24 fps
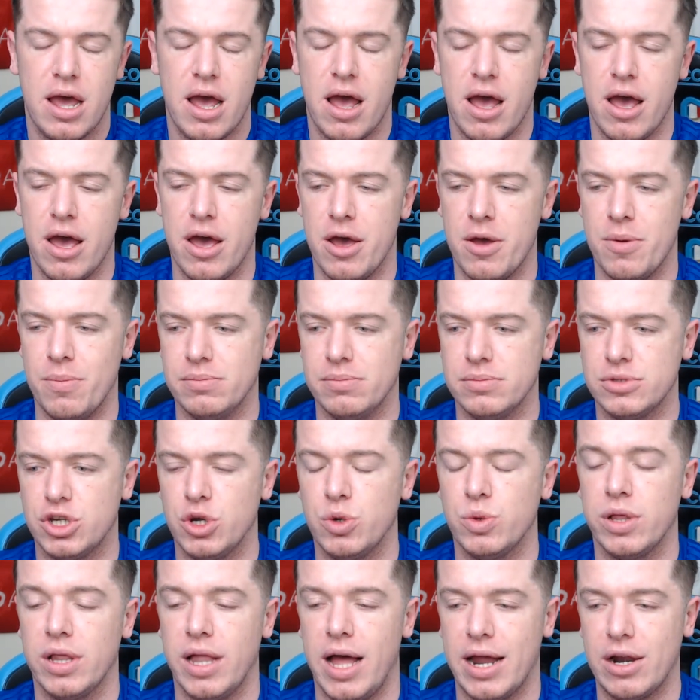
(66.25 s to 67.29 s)
to
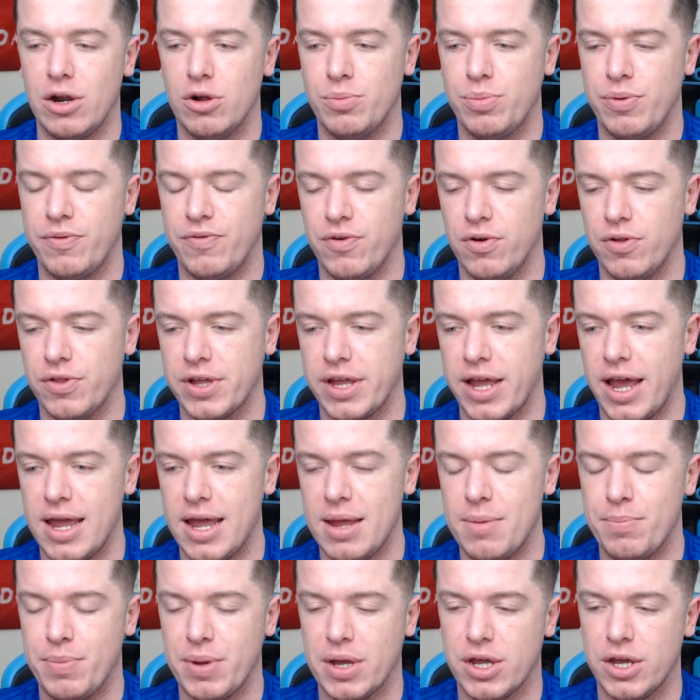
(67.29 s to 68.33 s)
the lineup before the
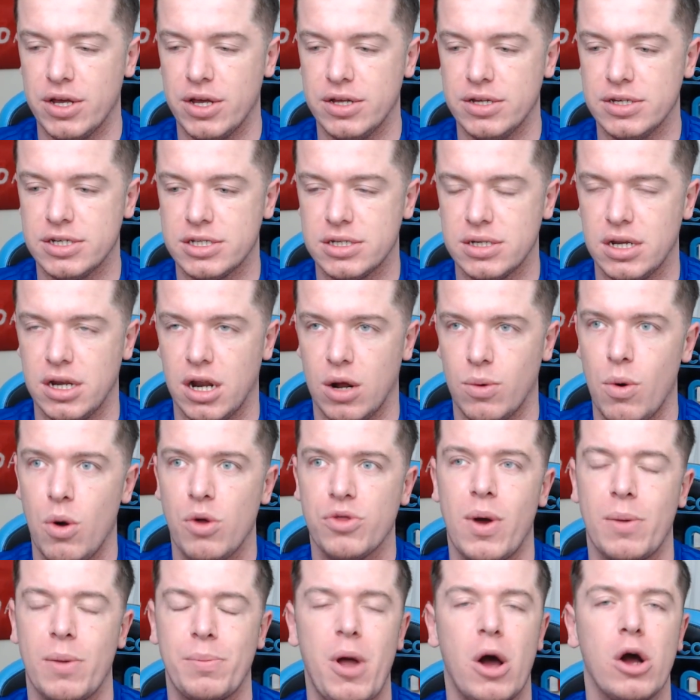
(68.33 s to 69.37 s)
game because, you know,
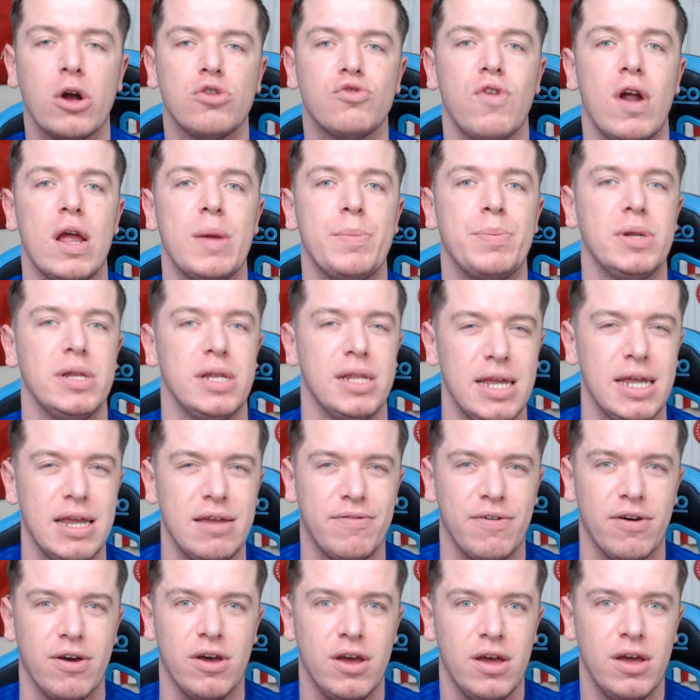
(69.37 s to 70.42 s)
although I'm not a great
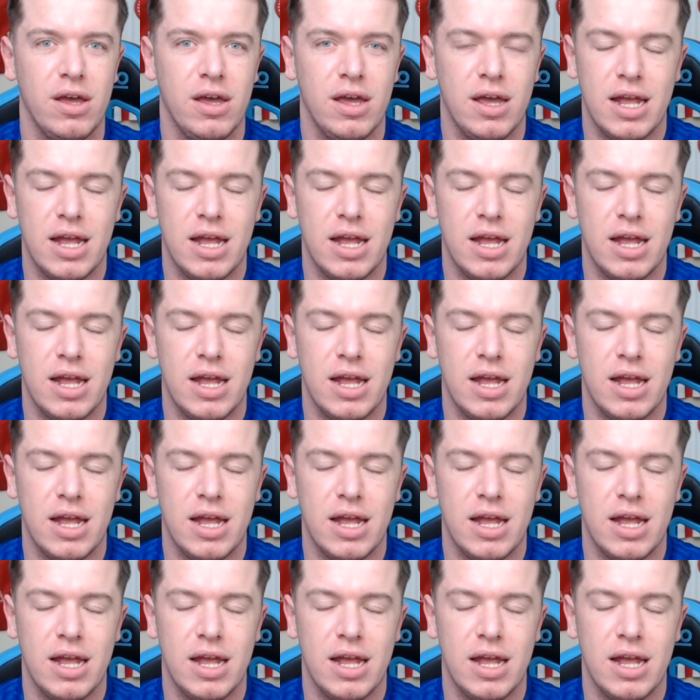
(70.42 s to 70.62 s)
believer